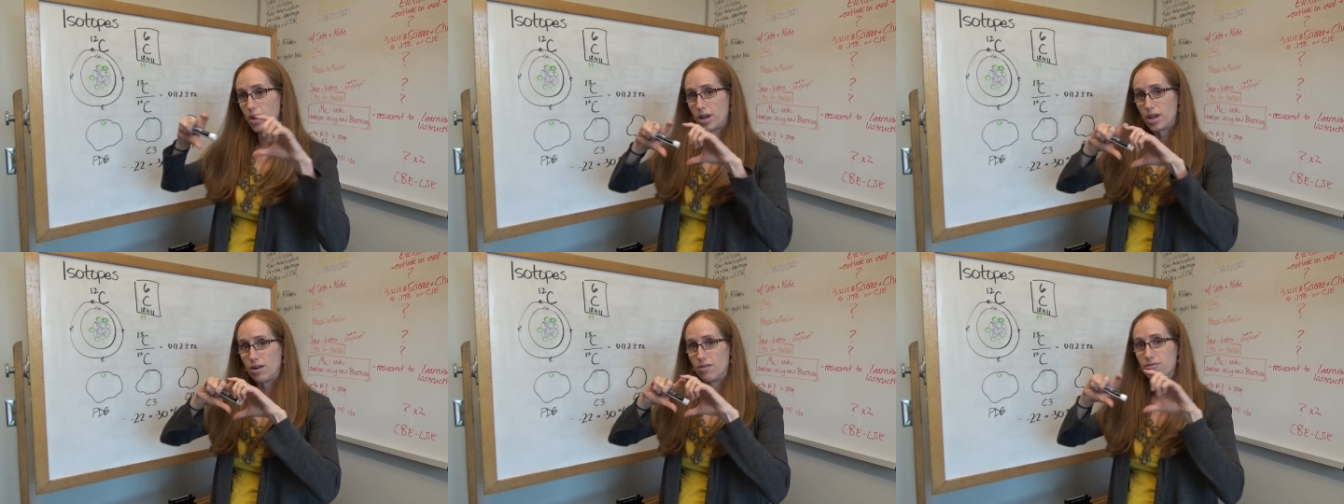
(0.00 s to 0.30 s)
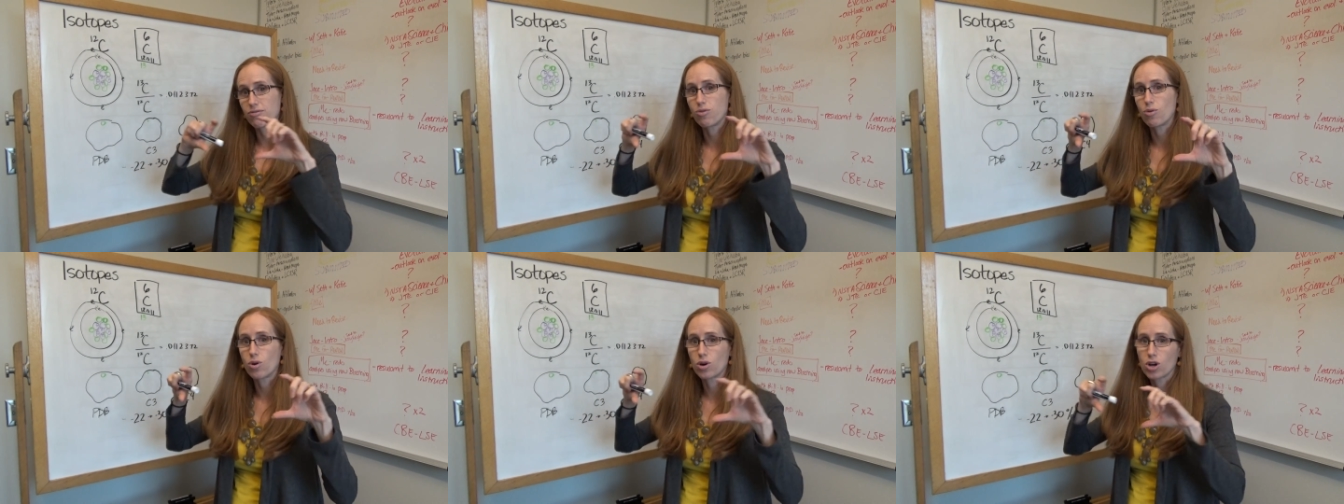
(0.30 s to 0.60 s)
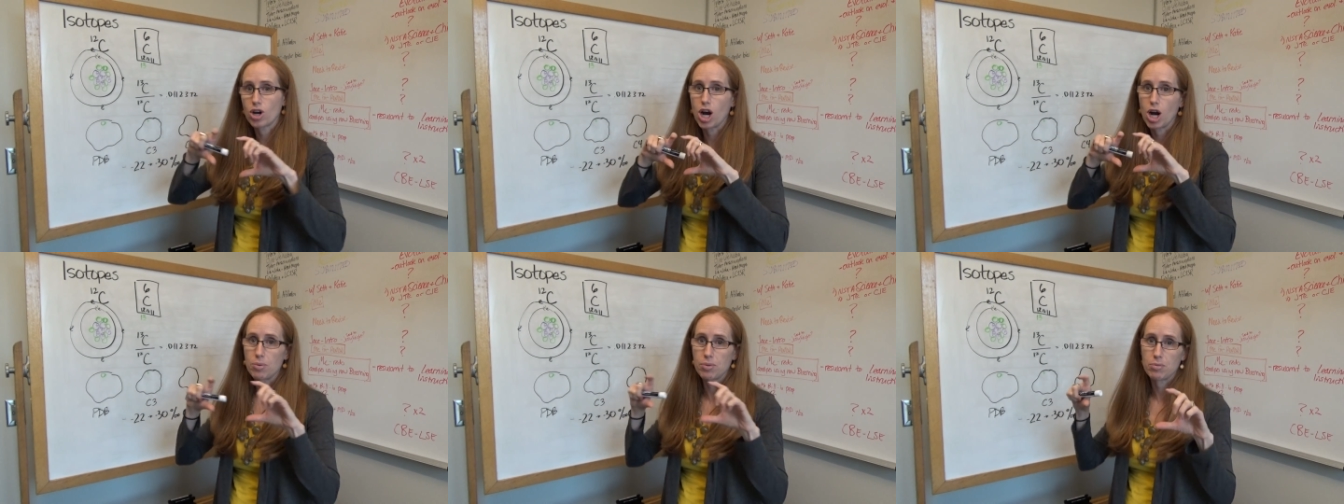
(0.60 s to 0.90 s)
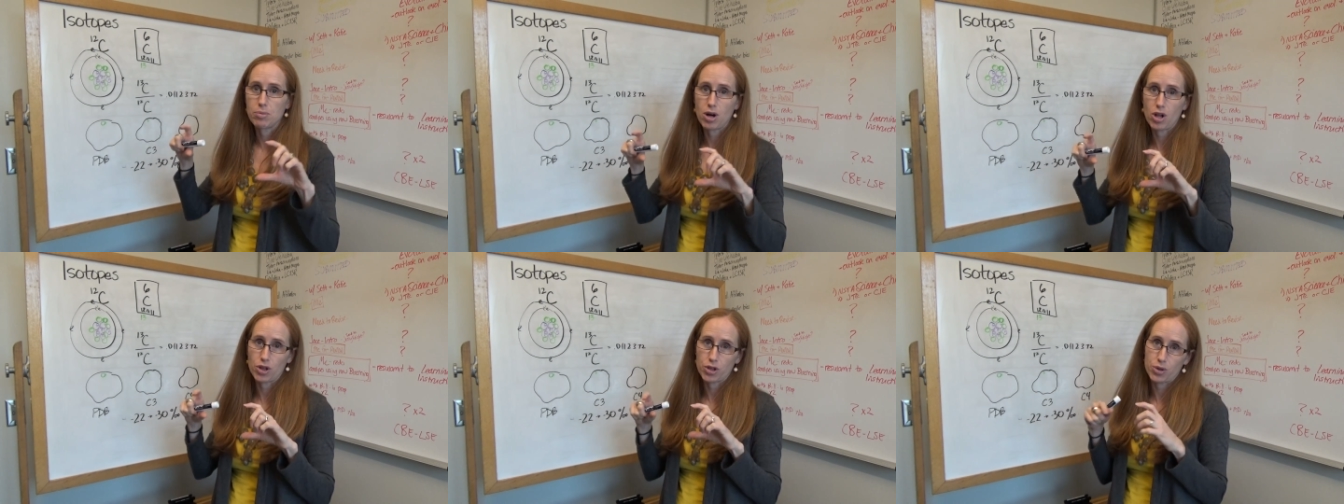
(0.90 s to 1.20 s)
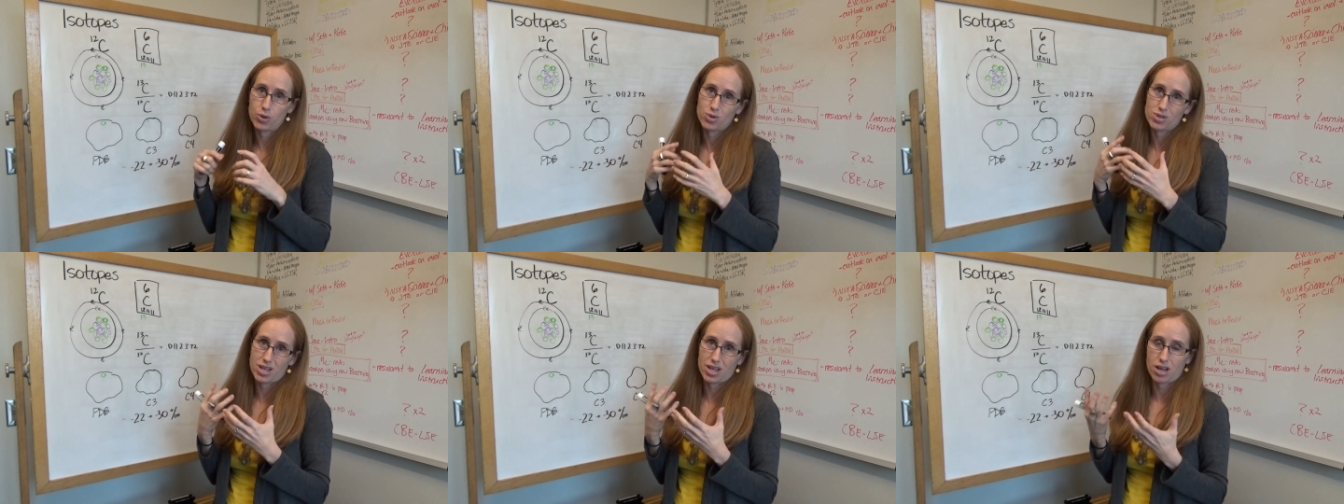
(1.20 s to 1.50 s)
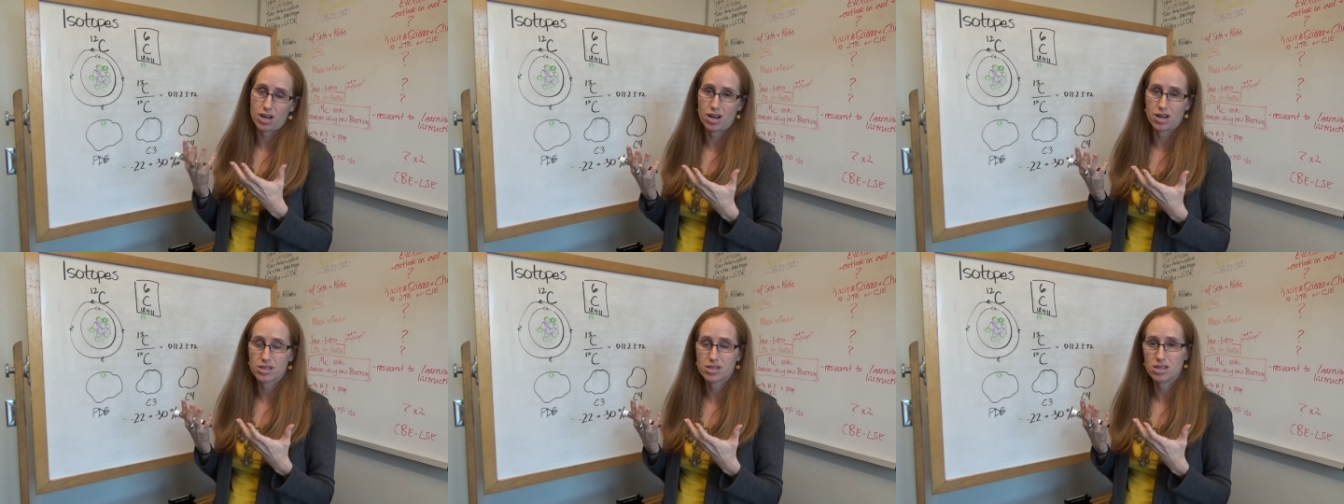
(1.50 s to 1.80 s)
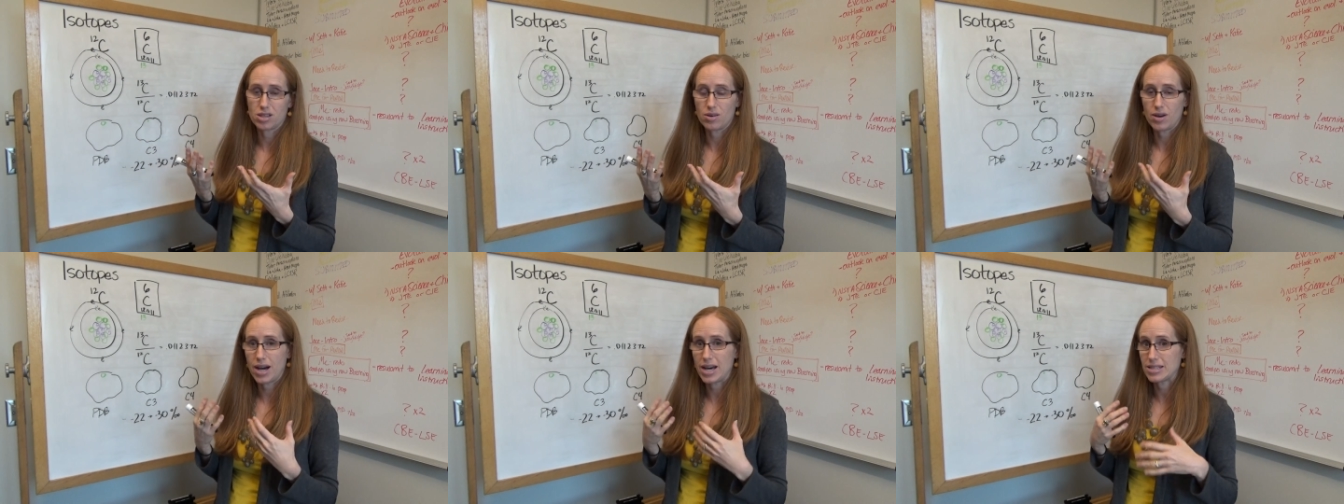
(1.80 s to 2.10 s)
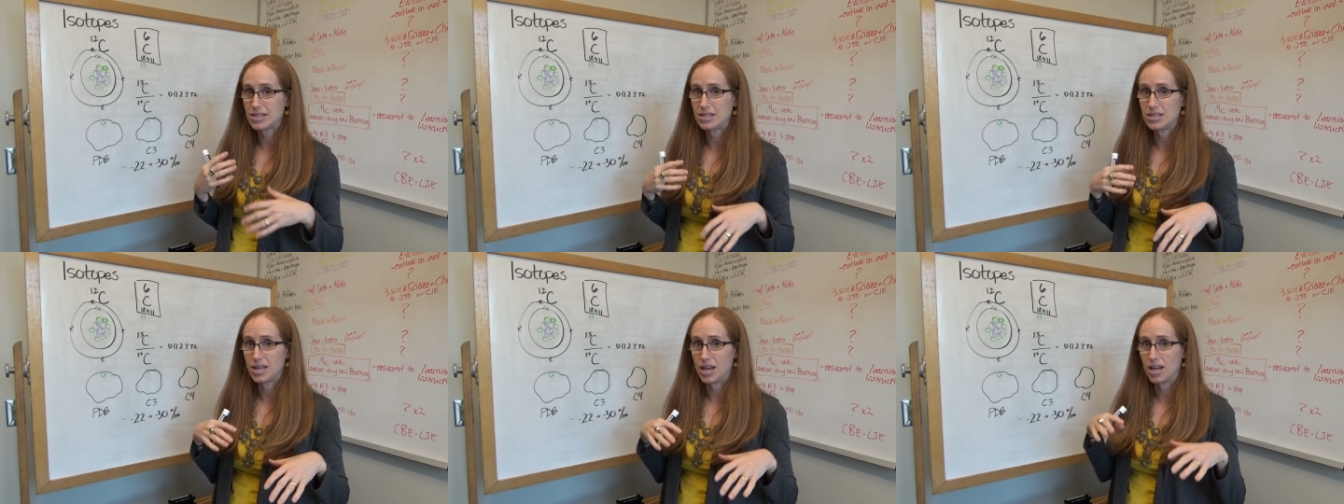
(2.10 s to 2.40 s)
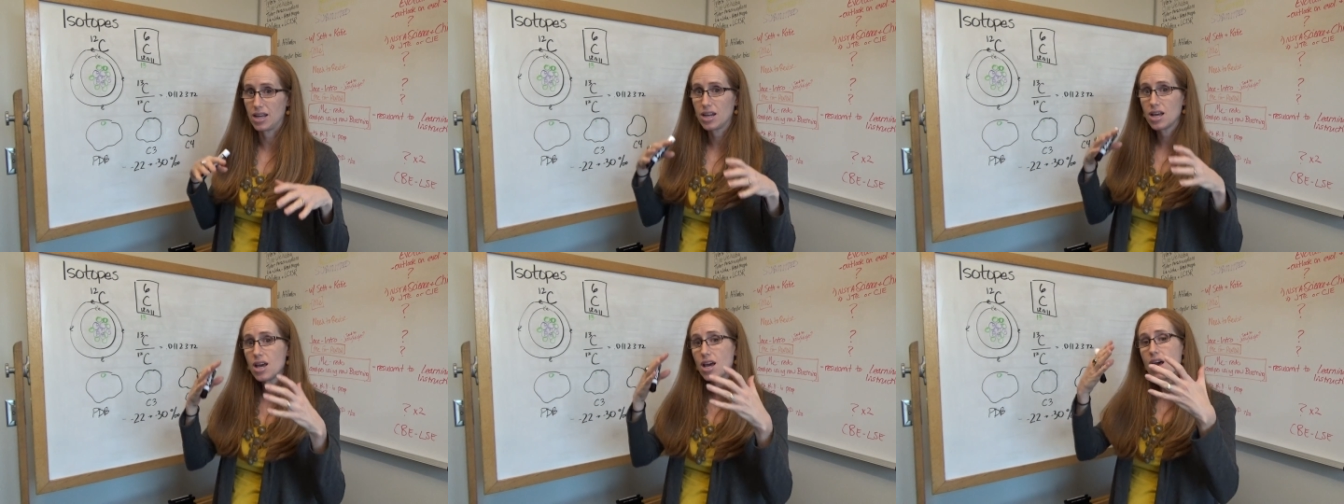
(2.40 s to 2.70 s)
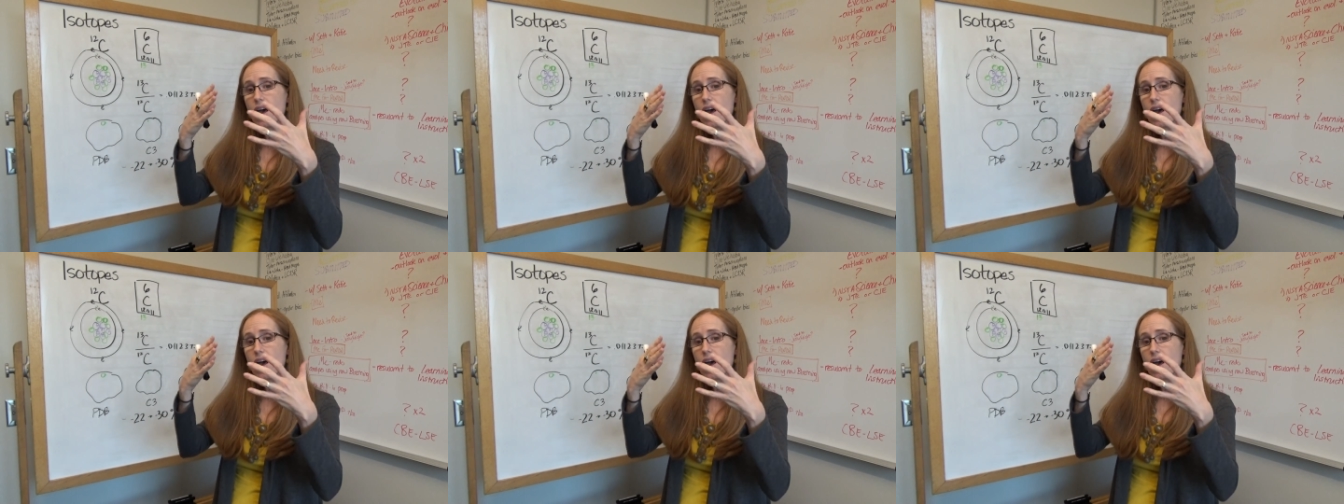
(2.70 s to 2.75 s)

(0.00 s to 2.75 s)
it in 4 carbon molecules like oxaloacetate,